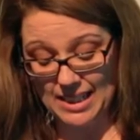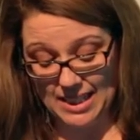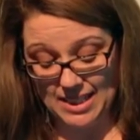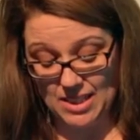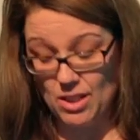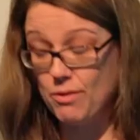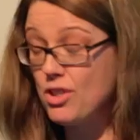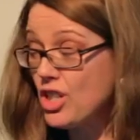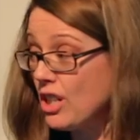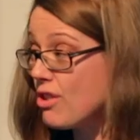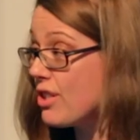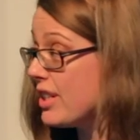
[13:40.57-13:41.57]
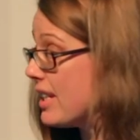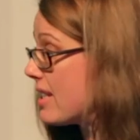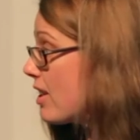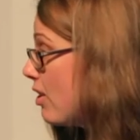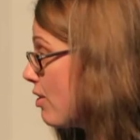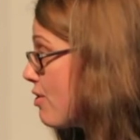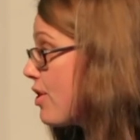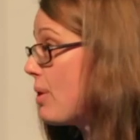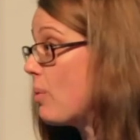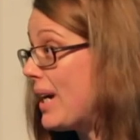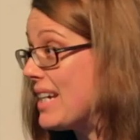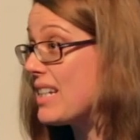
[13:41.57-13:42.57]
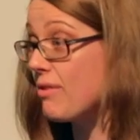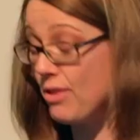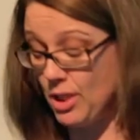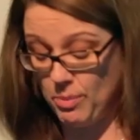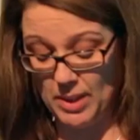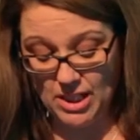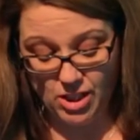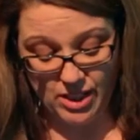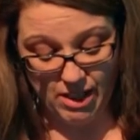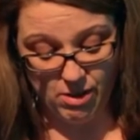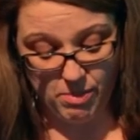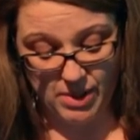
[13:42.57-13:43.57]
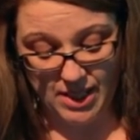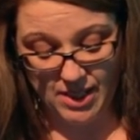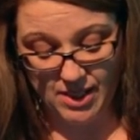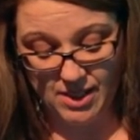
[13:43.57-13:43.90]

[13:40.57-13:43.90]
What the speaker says: lists of children in this country waiting for speech therapy,